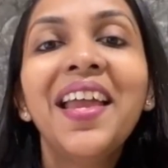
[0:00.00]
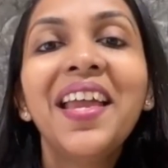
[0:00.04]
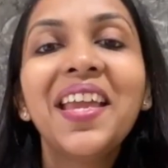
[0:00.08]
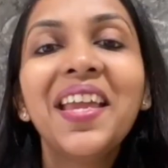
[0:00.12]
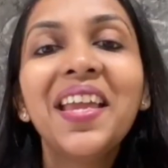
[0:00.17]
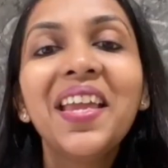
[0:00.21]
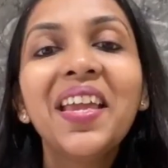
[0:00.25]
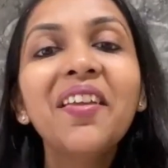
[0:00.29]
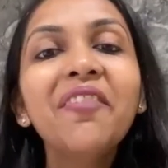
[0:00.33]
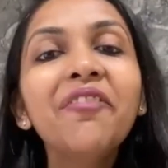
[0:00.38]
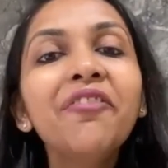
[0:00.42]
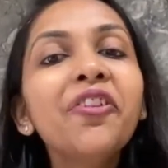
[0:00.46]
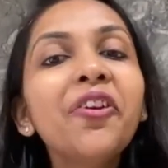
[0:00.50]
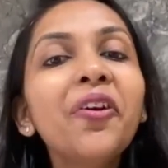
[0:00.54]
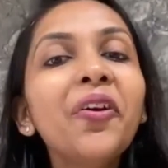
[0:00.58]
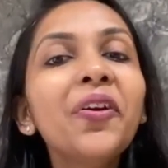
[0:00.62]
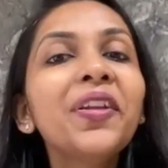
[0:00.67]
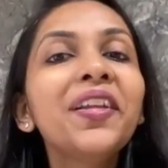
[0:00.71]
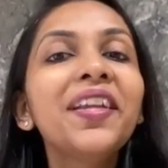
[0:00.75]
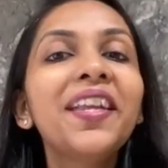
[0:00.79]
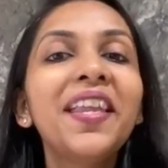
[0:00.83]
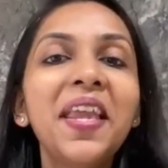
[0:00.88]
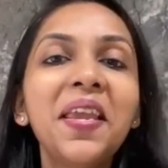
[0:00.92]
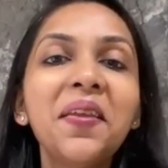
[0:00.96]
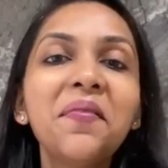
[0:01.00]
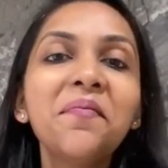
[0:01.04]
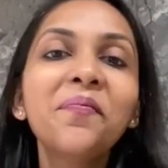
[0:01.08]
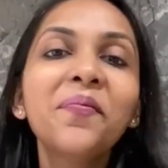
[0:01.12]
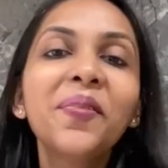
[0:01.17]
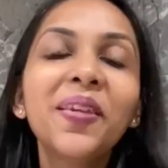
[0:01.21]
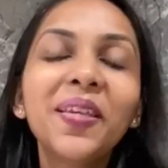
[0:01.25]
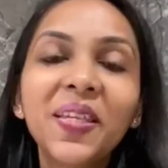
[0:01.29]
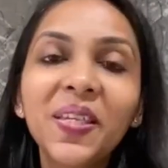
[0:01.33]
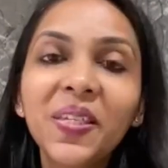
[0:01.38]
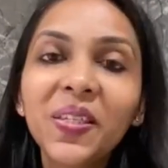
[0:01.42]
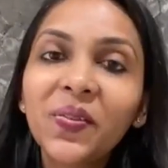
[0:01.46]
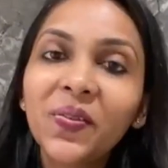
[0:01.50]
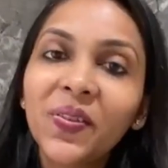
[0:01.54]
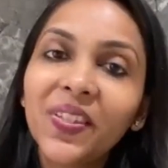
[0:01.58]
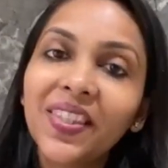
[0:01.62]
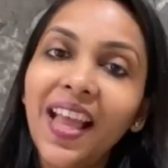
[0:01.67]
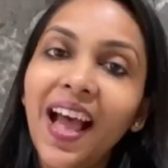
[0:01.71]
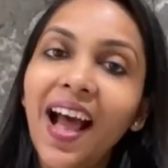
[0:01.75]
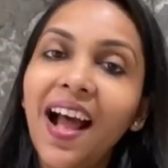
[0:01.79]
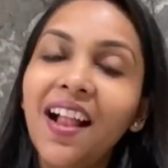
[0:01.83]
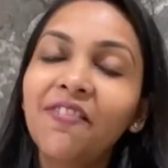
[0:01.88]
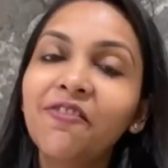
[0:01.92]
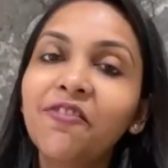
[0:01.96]
If your name begins with
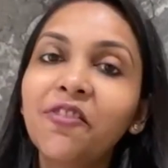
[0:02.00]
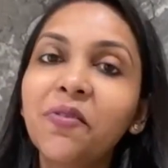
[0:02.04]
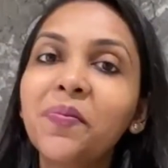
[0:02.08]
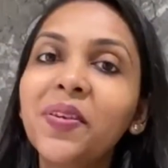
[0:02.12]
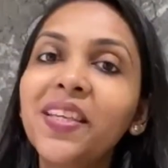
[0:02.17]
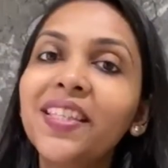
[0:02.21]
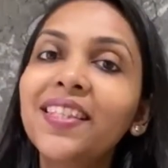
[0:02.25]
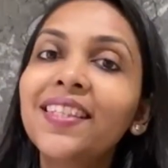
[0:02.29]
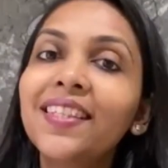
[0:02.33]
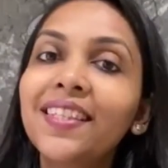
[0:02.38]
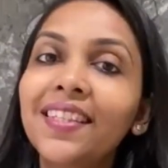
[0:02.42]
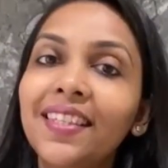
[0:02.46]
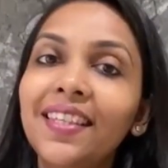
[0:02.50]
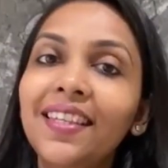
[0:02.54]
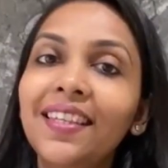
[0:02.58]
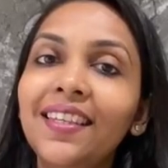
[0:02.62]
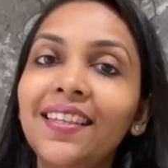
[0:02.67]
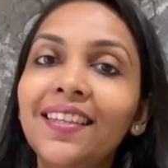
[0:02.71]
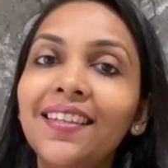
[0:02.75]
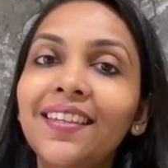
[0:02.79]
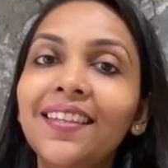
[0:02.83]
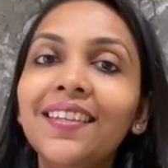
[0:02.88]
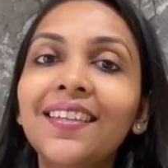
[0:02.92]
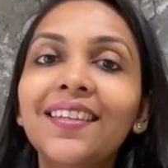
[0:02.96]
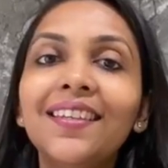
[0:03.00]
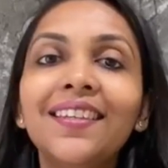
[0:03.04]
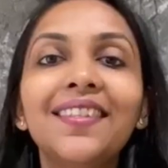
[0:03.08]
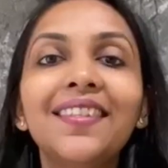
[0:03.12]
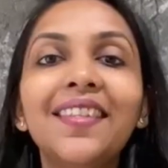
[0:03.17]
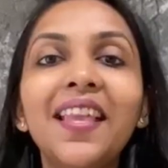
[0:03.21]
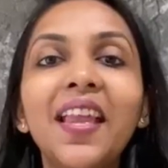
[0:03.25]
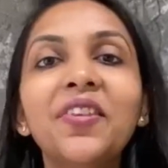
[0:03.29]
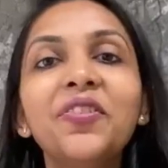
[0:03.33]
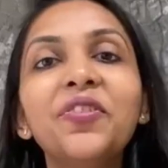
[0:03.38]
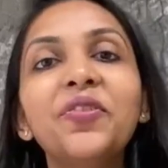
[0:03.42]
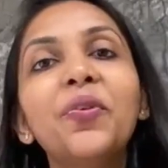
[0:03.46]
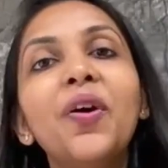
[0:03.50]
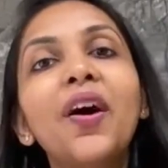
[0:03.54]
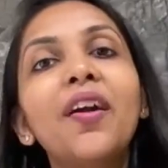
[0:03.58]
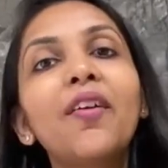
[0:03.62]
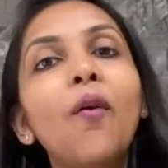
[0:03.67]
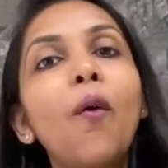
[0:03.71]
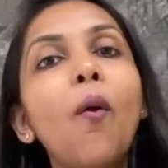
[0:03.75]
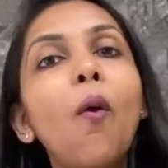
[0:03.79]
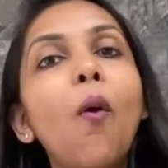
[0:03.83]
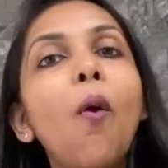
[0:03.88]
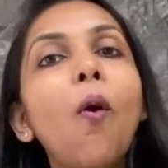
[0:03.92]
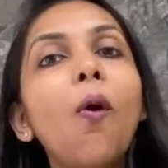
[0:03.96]
alphabet C, then you
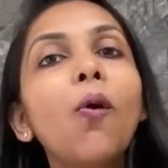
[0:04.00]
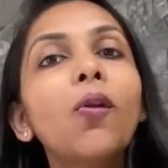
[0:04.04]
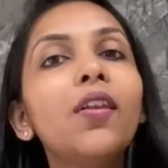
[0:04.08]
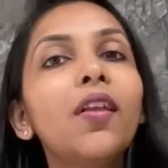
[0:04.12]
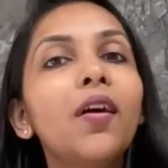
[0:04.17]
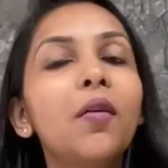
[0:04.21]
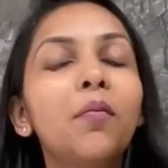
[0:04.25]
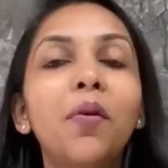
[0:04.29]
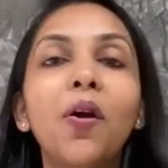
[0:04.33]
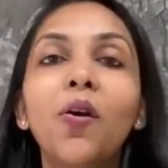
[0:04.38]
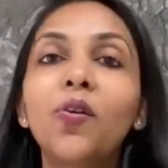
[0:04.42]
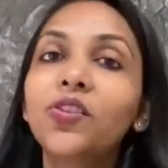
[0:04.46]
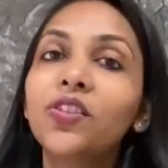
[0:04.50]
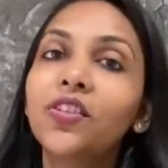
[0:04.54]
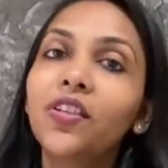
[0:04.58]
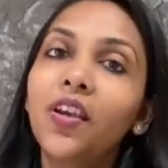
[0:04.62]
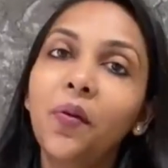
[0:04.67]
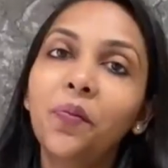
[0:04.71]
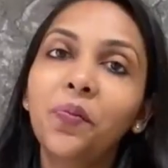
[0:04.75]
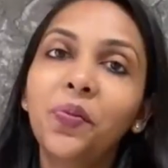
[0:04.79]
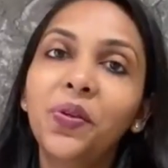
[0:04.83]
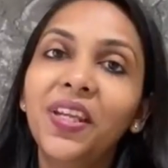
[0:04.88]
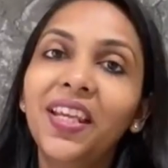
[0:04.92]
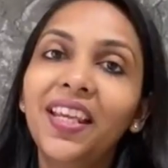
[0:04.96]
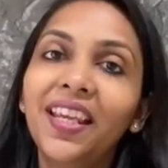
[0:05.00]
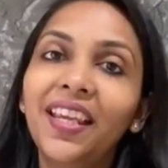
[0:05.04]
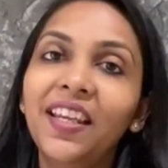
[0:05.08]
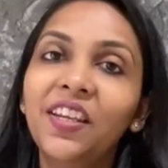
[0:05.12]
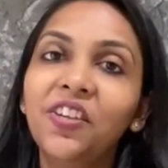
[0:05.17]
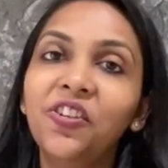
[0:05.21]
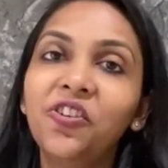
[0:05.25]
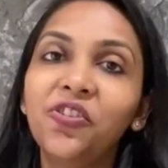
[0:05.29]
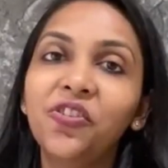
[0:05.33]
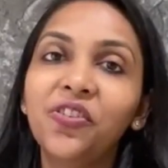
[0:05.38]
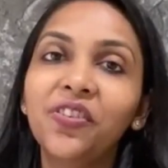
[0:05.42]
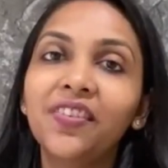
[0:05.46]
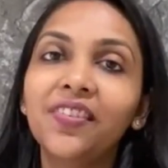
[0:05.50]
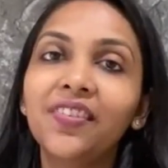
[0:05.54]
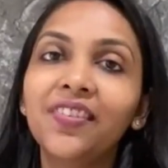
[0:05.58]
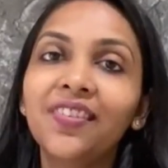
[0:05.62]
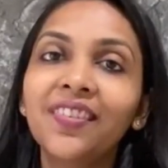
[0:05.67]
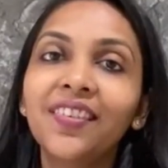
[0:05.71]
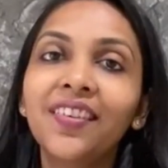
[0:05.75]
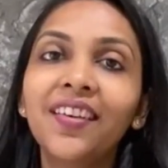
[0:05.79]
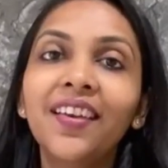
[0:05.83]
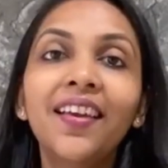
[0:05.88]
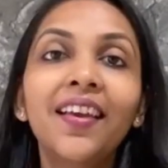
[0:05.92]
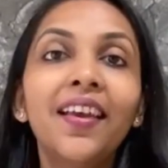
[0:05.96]
are all about communication.
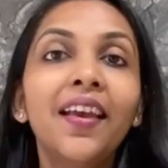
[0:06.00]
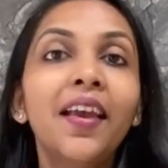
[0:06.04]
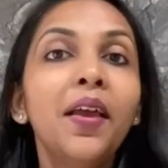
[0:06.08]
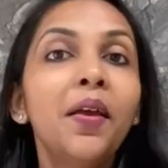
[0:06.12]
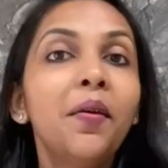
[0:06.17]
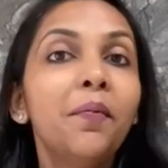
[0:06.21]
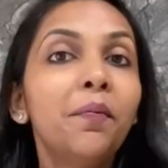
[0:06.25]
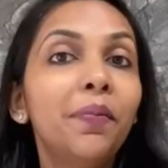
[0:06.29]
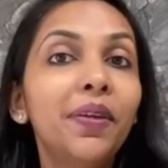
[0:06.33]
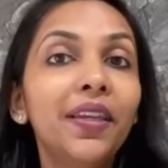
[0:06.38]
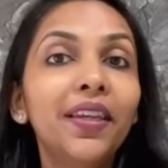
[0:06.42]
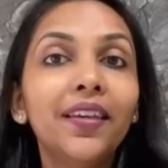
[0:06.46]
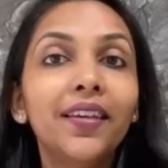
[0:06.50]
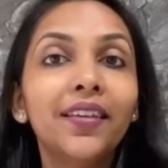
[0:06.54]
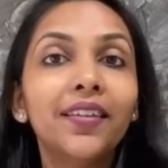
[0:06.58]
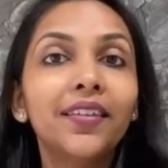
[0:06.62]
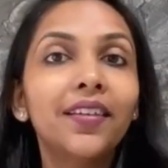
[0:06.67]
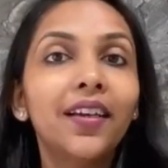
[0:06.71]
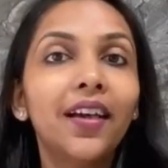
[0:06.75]
Be it